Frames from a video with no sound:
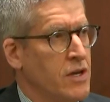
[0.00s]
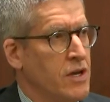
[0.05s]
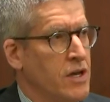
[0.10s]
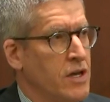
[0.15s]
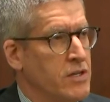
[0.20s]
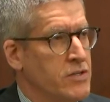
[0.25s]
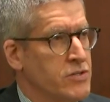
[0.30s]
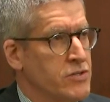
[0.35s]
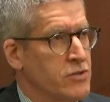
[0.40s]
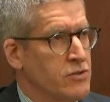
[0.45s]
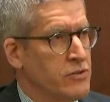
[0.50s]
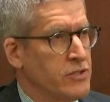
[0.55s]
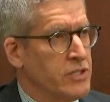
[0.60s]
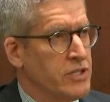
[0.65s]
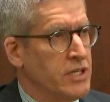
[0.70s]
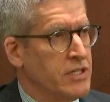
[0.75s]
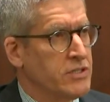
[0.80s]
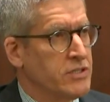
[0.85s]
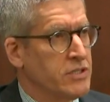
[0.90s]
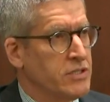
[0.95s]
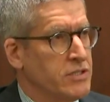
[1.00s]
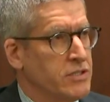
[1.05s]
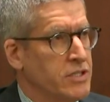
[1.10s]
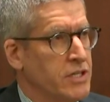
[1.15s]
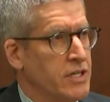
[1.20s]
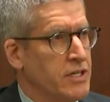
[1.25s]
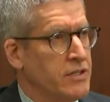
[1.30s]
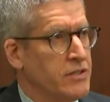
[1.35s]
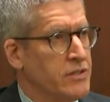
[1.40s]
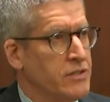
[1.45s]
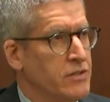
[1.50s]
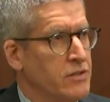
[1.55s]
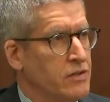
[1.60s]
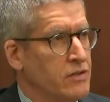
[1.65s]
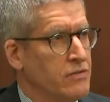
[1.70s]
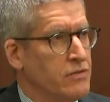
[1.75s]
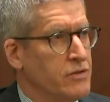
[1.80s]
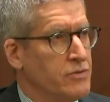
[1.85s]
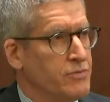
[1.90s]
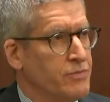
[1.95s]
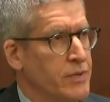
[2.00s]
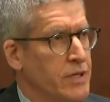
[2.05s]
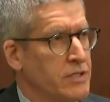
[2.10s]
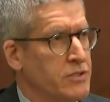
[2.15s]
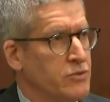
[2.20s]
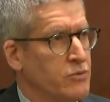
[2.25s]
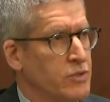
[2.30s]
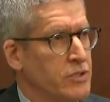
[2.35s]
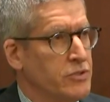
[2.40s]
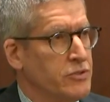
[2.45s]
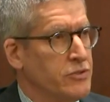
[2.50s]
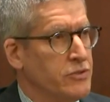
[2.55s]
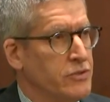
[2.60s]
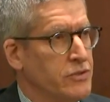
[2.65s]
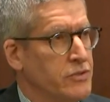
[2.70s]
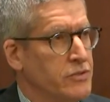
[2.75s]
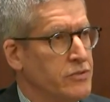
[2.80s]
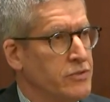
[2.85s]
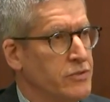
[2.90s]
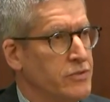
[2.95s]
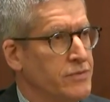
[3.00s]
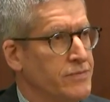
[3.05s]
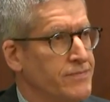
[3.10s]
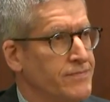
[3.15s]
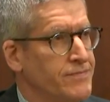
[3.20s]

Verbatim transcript: Uh, certainly less than 10 over the past 22 years.